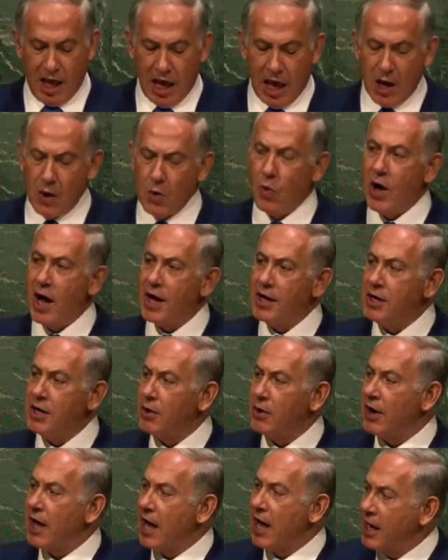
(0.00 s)
And when
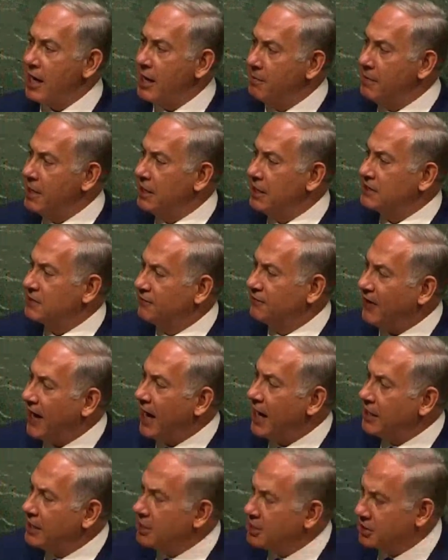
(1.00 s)
your enemies
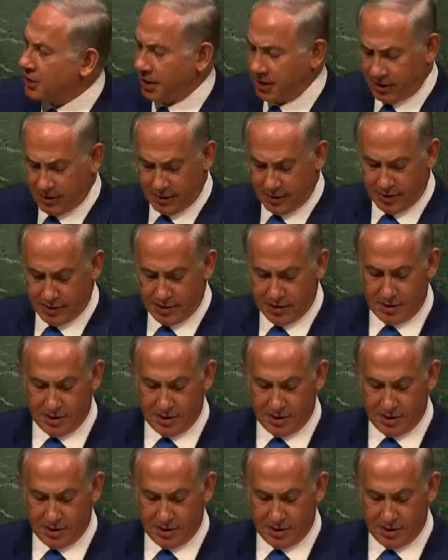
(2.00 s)
fight each other,